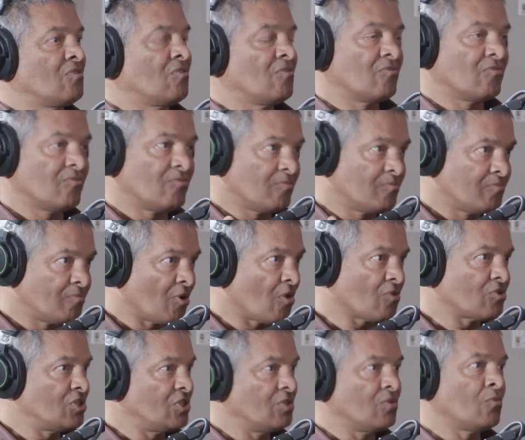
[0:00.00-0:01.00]
of
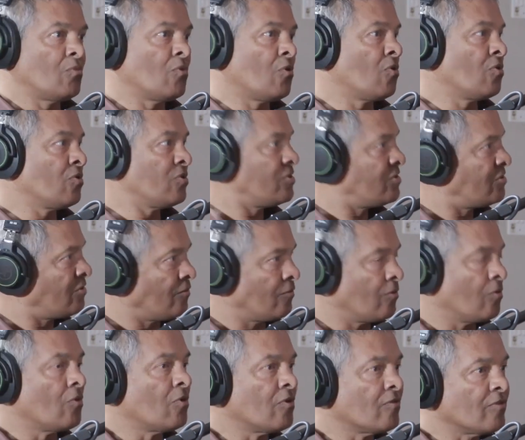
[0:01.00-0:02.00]
proxy wars,
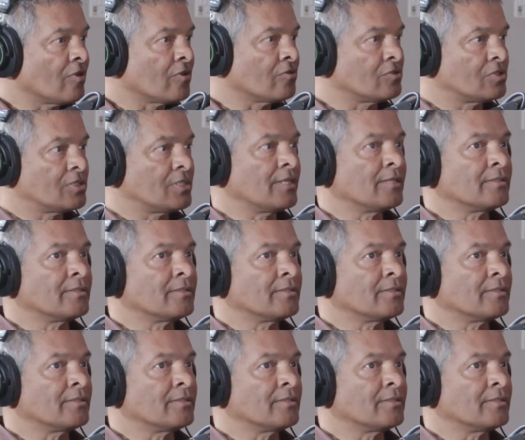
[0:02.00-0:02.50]
of all of those